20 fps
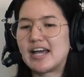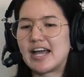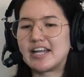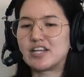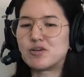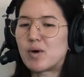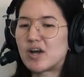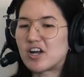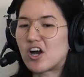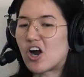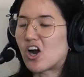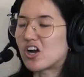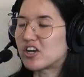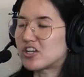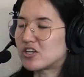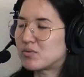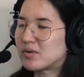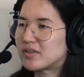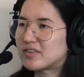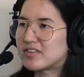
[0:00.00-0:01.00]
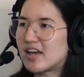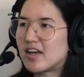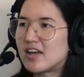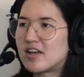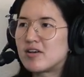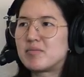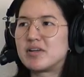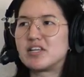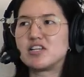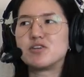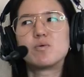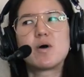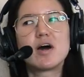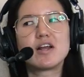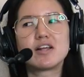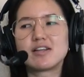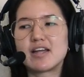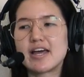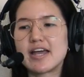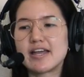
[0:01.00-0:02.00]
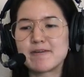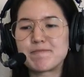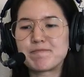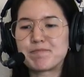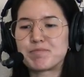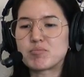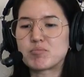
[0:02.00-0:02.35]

And you want to argue with them and you want to, like,